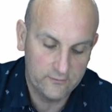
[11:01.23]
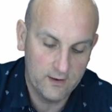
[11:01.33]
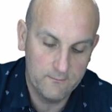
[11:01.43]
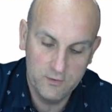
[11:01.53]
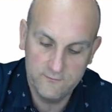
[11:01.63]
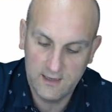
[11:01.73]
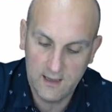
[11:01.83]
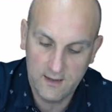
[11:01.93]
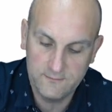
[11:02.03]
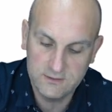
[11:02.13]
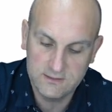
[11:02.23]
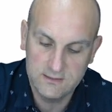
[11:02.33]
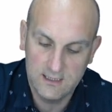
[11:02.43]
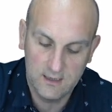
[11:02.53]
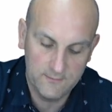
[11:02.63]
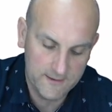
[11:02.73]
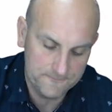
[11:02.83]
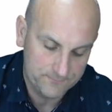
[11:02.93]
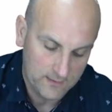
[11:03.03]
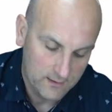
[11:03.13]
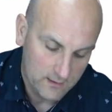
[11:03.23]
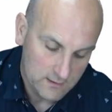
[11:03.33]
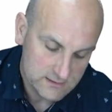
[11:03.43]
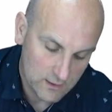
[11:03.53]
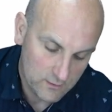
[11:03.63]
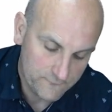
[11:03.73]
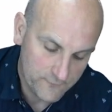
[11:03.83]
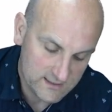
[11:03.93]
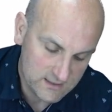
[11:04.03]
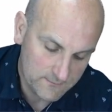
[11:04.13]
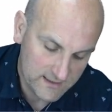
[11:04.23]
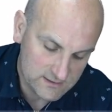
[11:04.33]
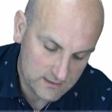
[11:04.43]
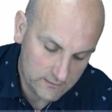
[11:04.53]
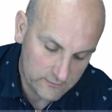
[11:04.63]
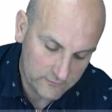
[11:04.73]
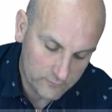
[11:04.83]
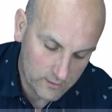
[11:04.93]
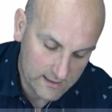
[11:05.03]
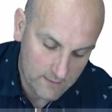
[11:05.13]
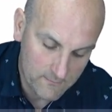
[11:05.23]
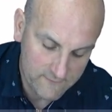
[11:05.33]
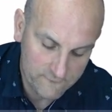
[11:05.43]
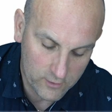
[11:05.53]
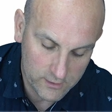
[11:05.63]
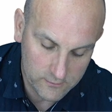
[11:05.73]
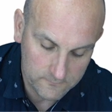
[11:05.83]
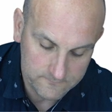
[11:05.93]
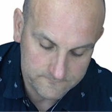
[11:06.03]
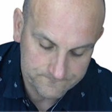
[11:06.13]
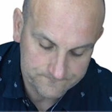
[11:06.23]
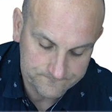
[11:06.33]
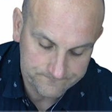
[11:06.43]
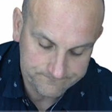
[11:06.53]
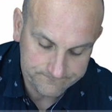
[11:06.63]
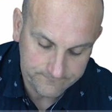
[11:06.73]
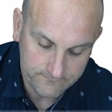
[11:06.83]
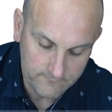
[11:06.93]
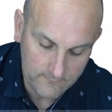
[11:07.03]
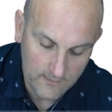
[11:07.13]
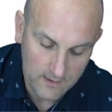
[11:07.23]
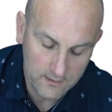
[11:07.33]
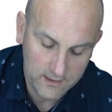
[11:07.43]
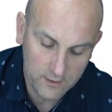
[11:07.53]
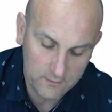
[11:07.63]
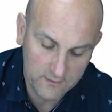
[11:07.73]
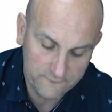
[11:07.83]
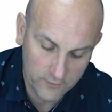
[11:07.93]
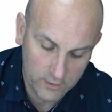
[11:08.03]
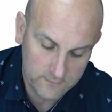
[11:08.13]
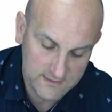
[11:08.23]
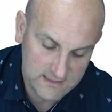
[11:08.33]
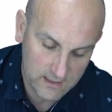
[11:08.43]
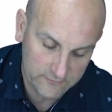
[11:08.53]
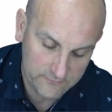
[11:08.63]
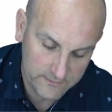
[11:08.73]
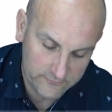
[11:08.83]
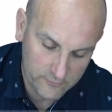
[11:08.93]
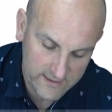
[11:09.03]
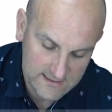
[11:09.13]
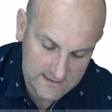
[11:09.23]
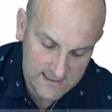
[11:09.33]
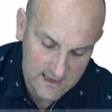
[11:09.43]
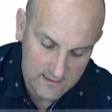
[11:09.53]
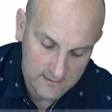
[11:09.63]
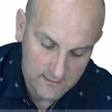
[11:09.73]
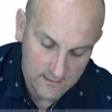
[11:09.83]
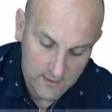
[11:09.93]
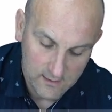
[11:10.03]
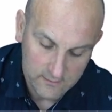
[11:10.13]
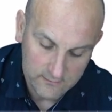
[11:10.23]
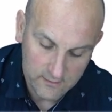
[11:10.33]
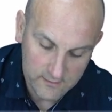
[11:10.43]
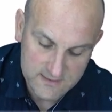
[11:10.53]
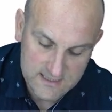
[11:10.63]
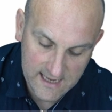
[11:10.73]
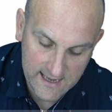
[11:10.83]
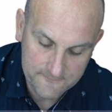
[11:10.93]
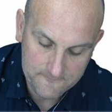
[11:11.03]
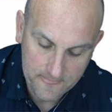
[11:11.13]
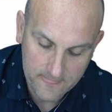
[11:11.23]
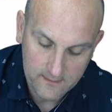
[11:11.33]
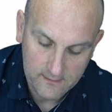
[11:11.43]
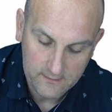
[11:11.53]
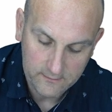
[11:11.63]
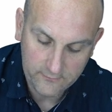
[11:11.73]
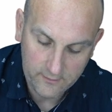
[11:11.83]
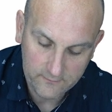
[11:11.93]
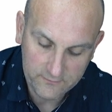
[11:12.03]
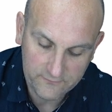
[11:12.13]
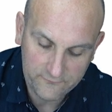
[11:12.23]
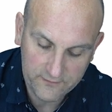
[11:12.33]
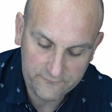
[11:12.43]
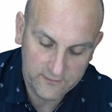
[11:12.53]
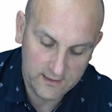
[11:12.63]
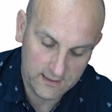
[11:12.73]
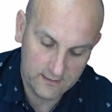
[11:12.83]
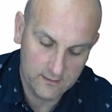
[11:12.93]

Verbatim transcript: All right, moving it up just a little bit. So the first thing I'm actually going to do is work out my volume. Now I know that my volume is going to be 20 times 10 times 15.